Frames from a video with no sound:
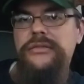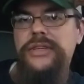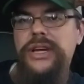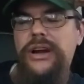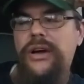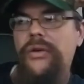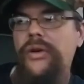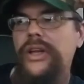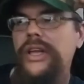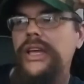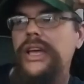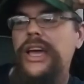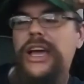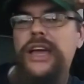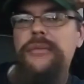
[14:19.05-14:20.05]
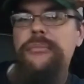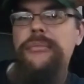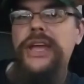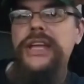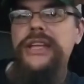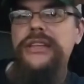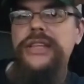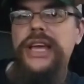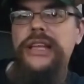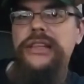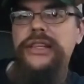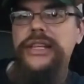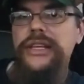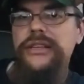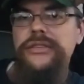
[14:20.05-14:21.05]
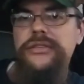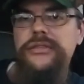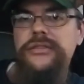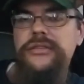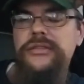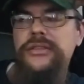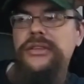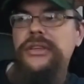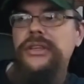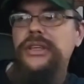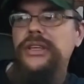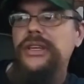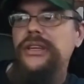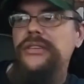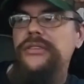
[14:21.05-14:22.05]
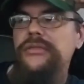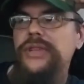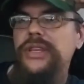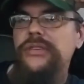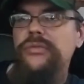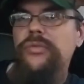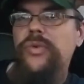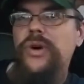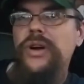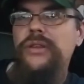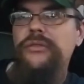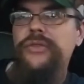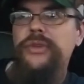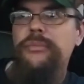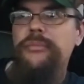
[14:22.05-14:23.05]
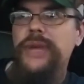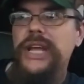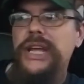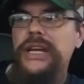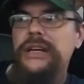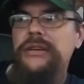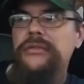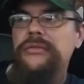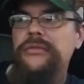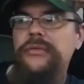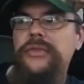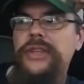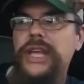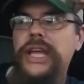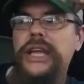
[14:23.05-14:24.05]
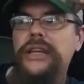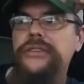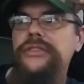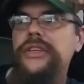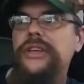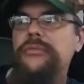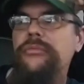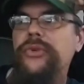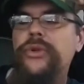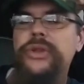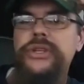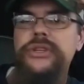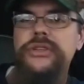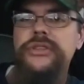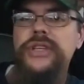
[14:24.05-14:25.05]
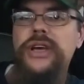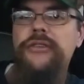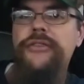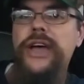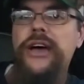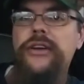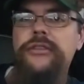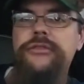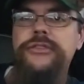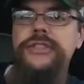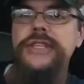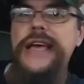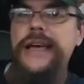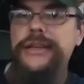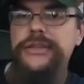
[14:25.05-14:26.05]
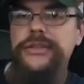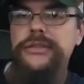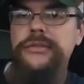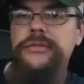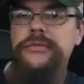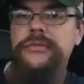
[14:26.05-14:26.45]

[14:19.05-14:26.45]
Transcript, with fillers: You know, and making that list is is one of the main things in pulling yourself out of debt.